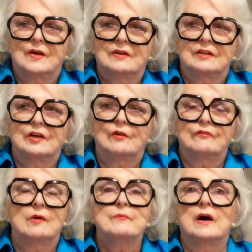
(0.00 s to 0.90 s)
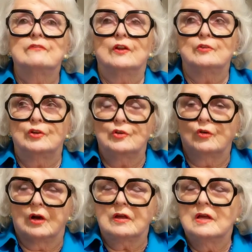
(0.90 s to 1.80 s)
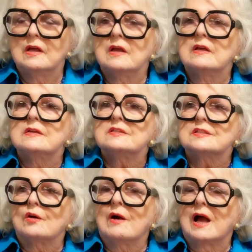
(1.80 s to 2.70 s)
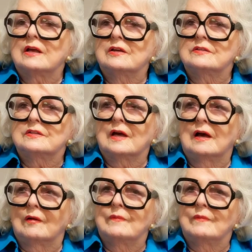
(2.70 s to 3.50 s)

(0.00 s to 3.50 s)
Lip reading: I could go from Buffalo, New York, so I could